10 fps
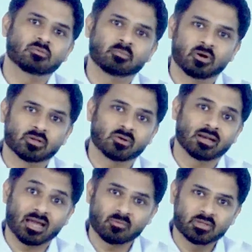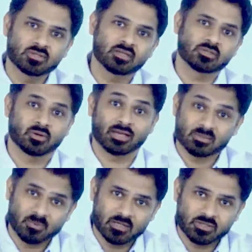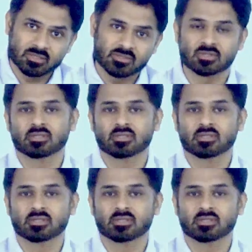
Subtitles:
upon your languages, your expressions.